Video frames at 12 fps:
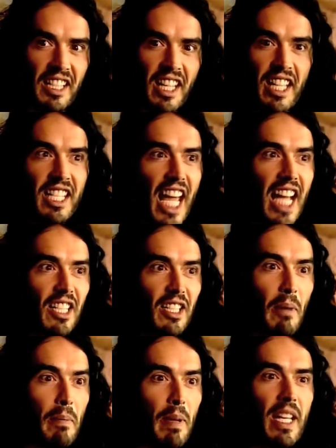They're next
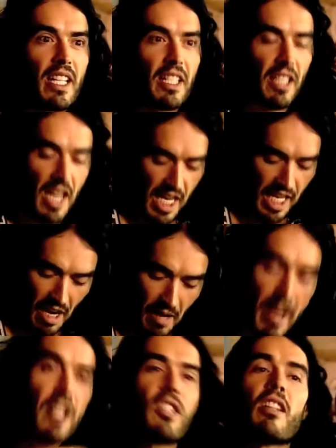to my penis. Now
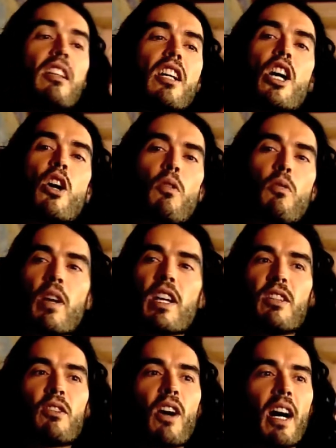imagine,
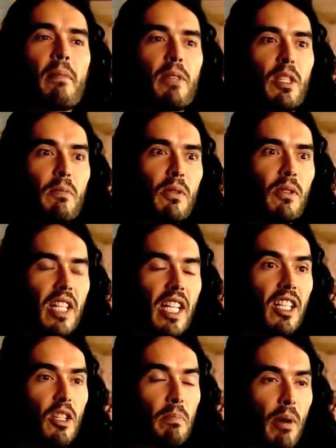when you got up this
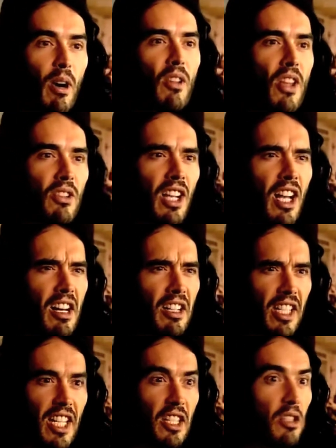morning, you put on those
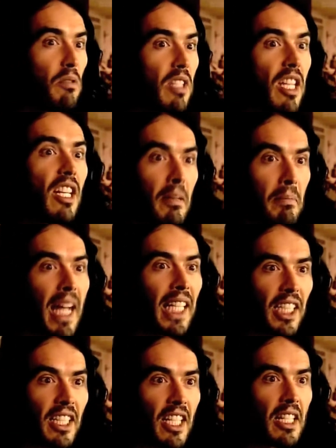glasses, you didn't
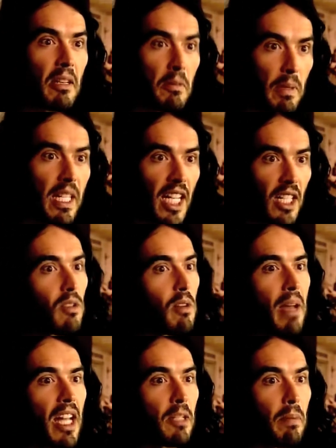imagine that they would be next to
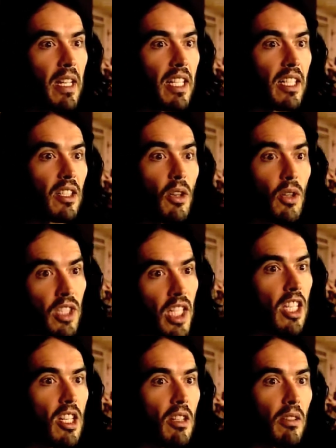a man's penis. Or
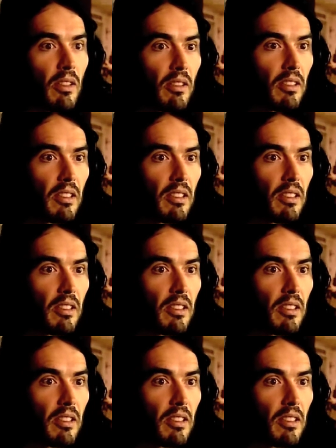did you?